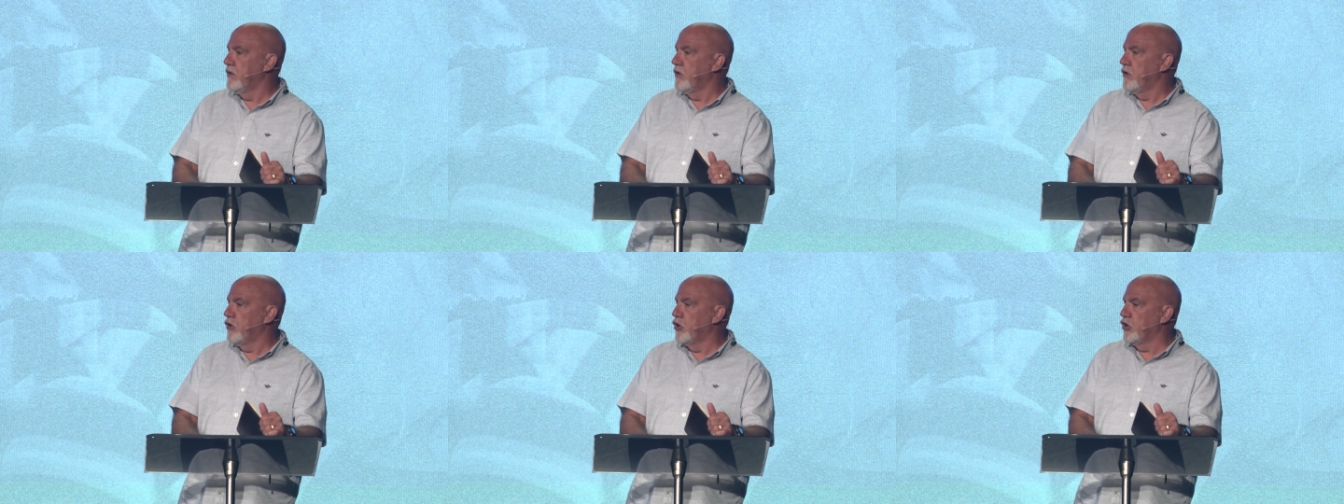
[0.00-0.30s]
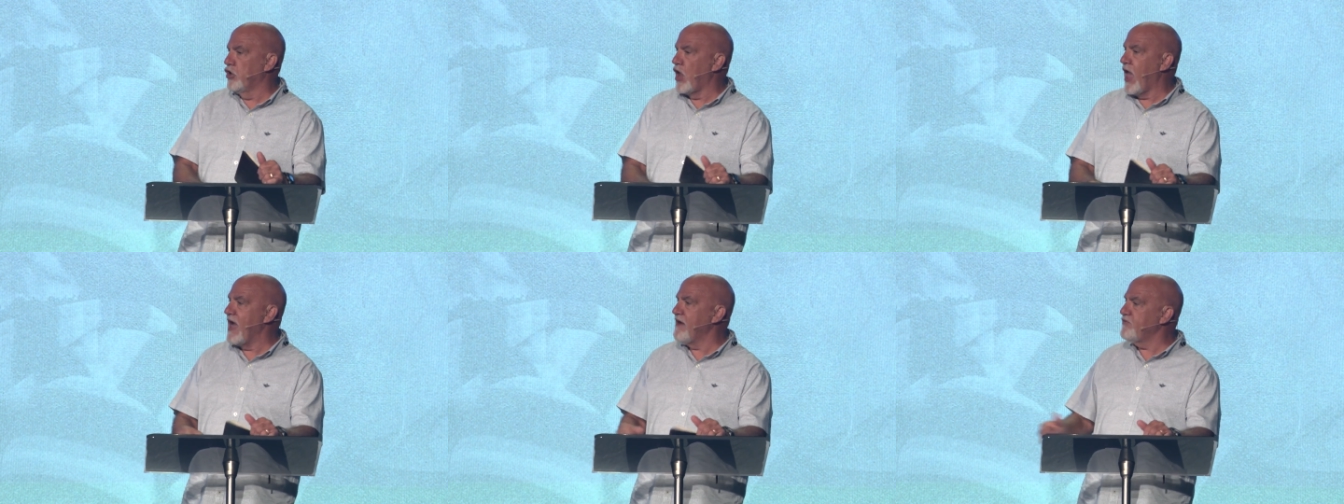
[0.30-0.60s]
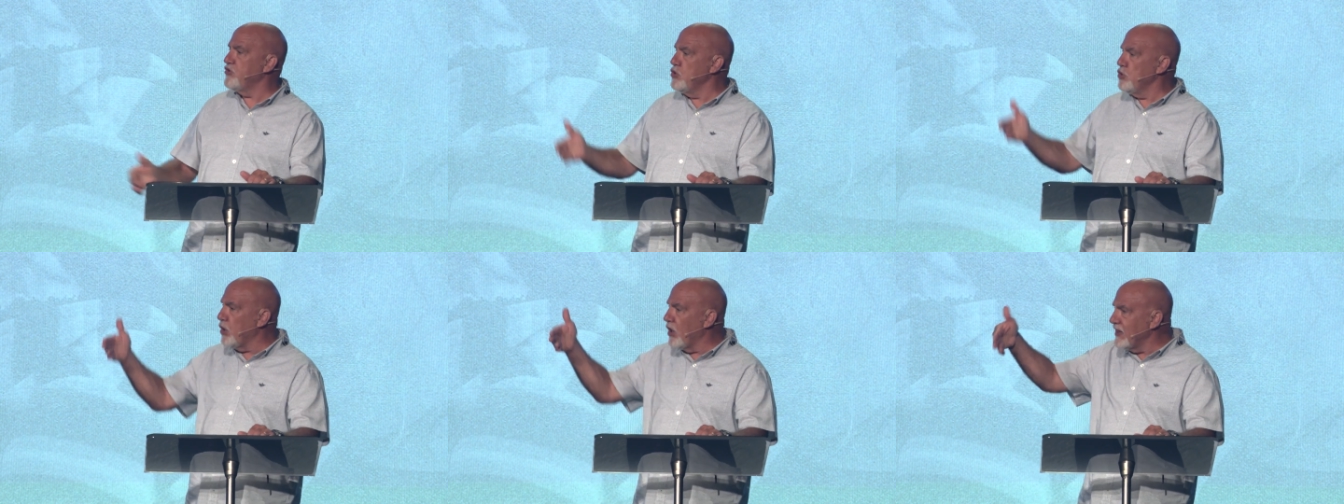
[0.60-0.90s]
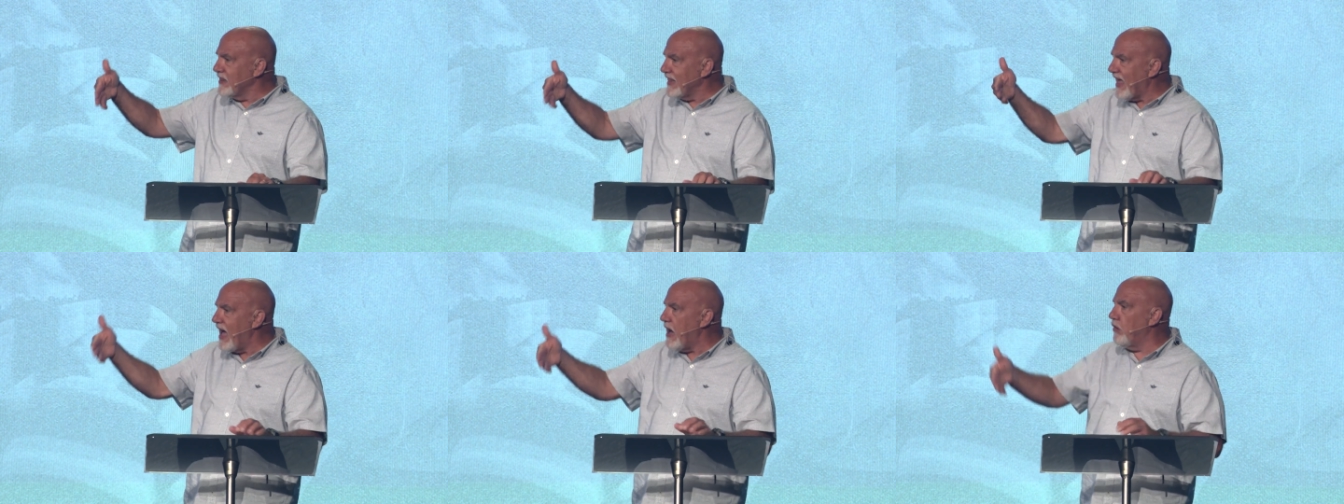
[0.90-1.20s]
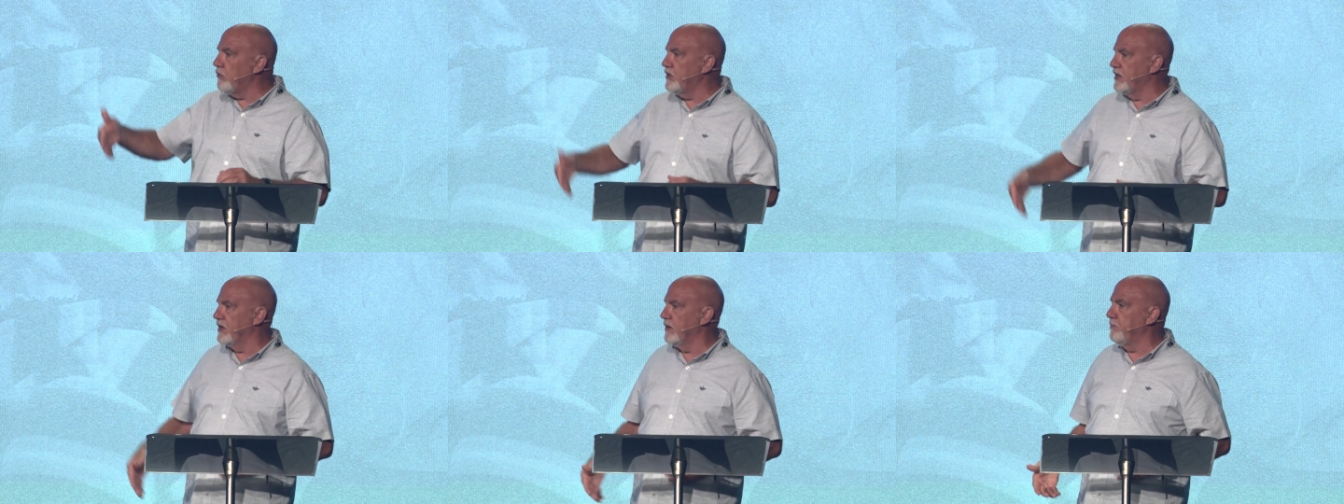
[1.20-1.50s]
Or have you
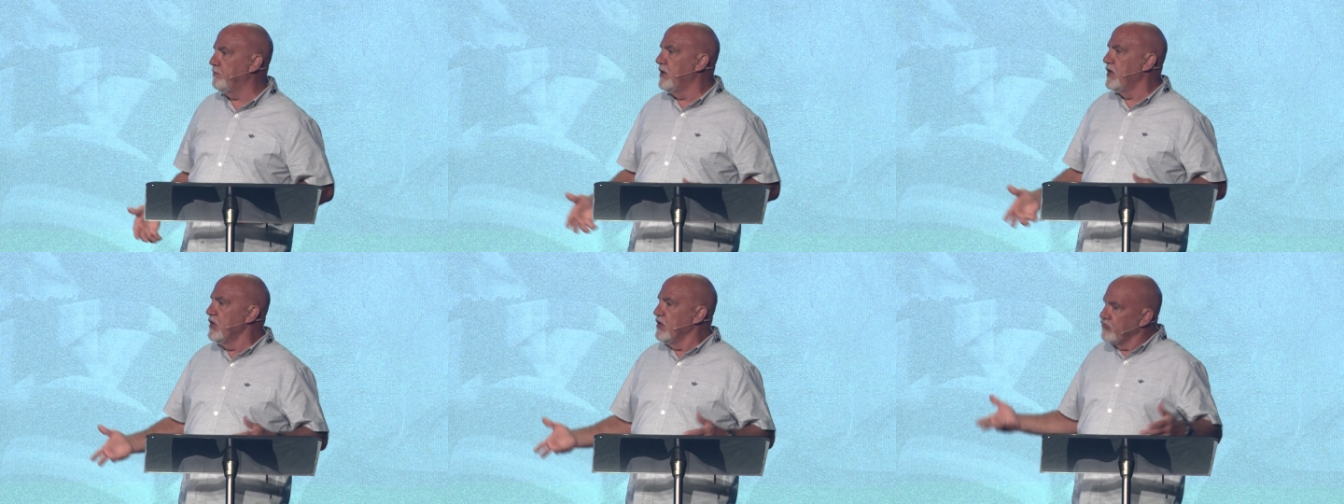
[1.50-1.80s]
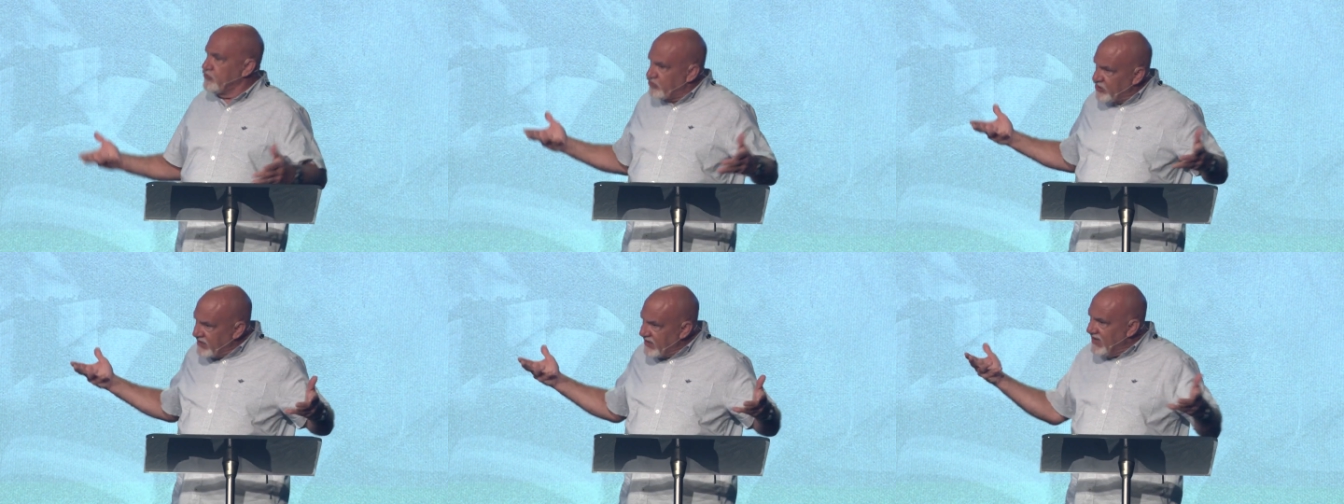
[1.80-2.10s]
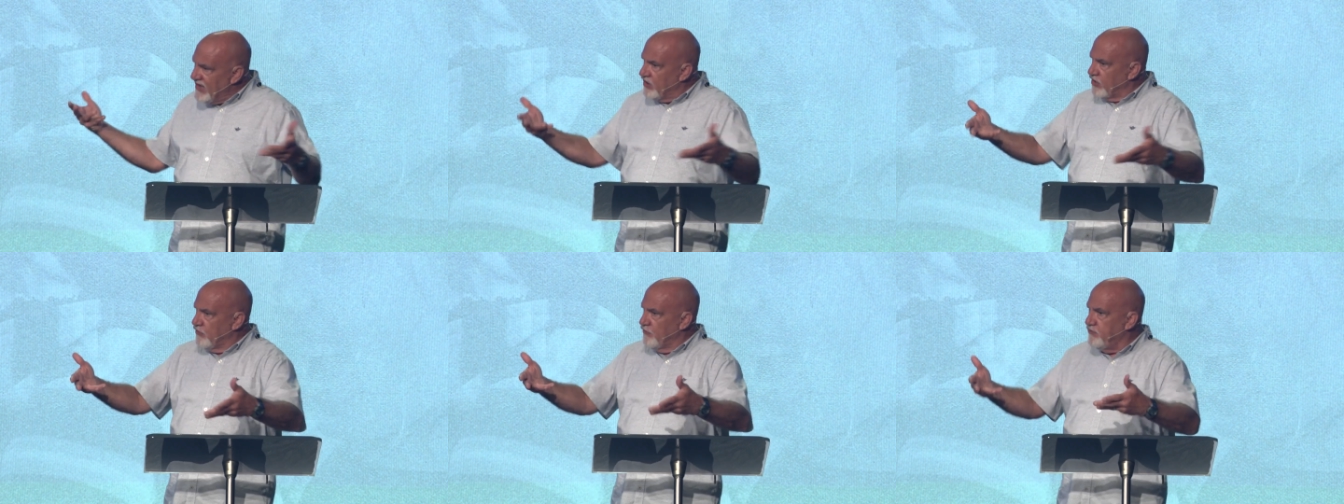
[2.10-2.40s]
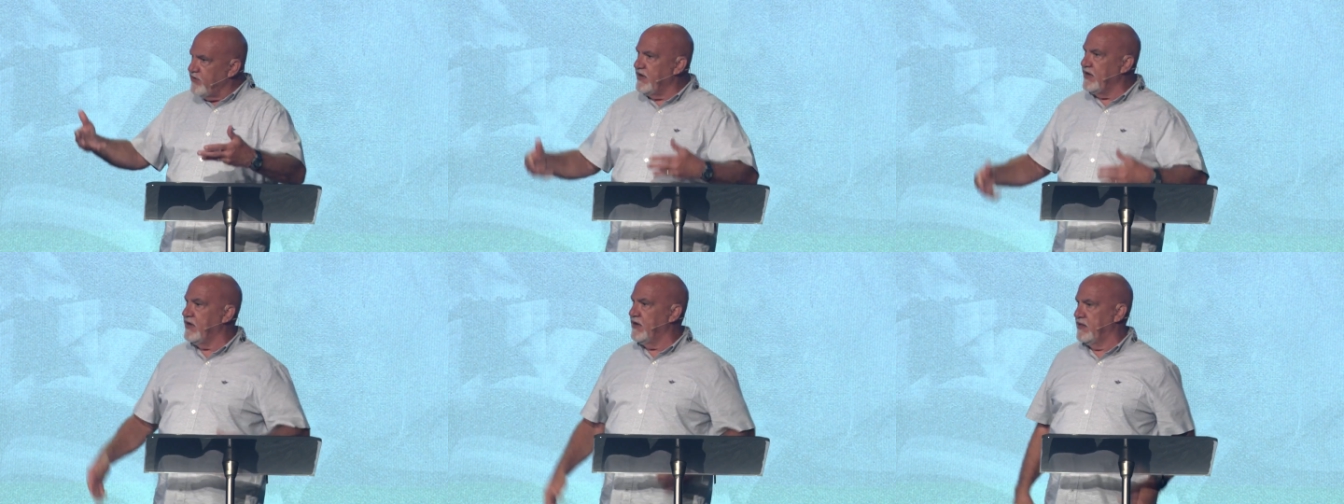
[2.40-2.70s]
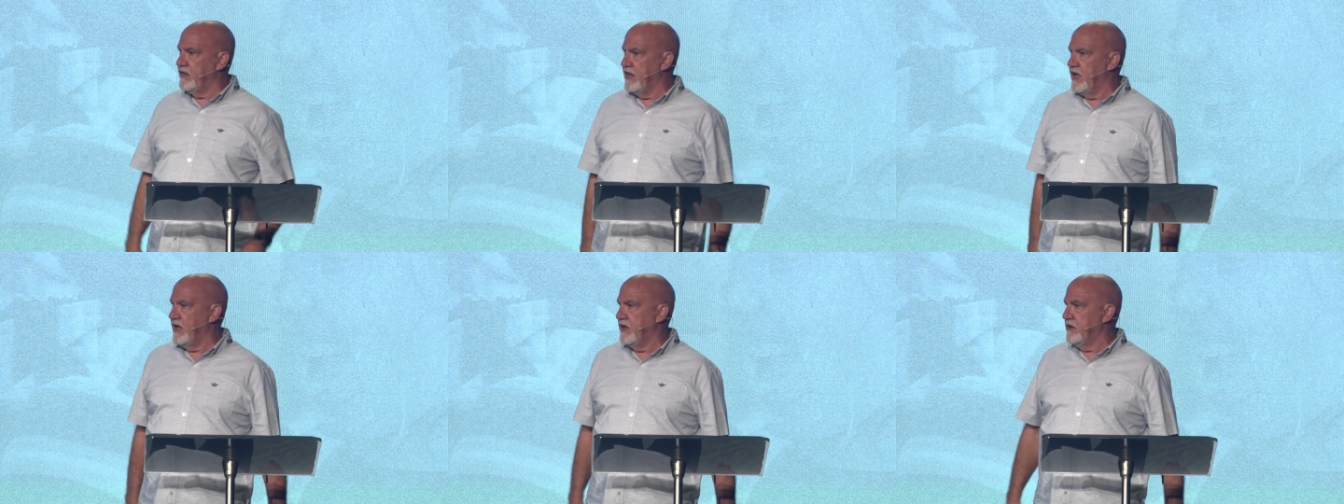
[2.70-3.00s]
allowed Him to intervene
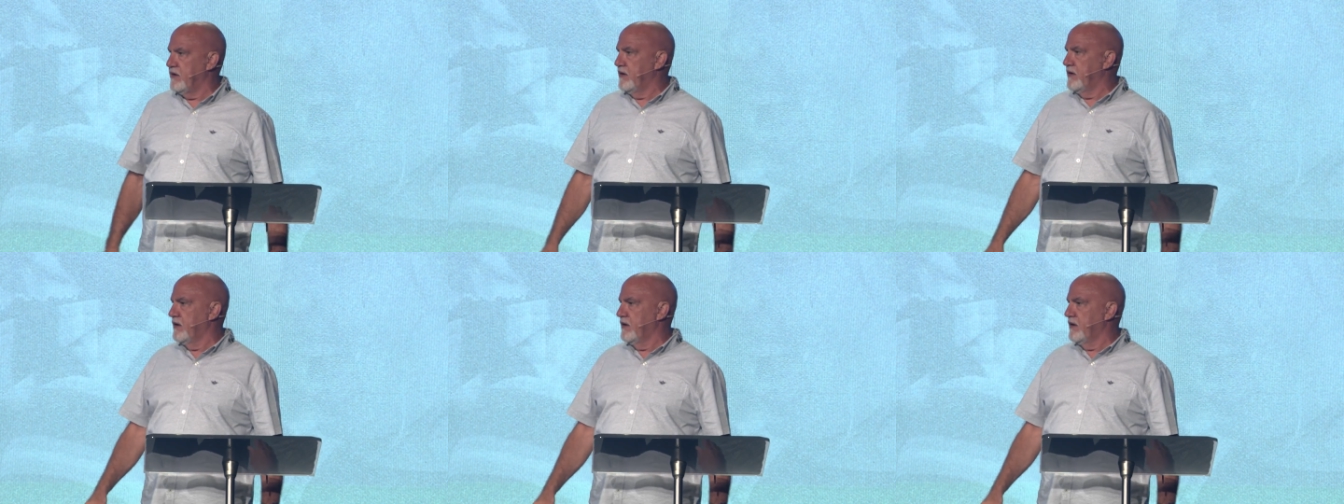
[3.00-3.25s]
in that?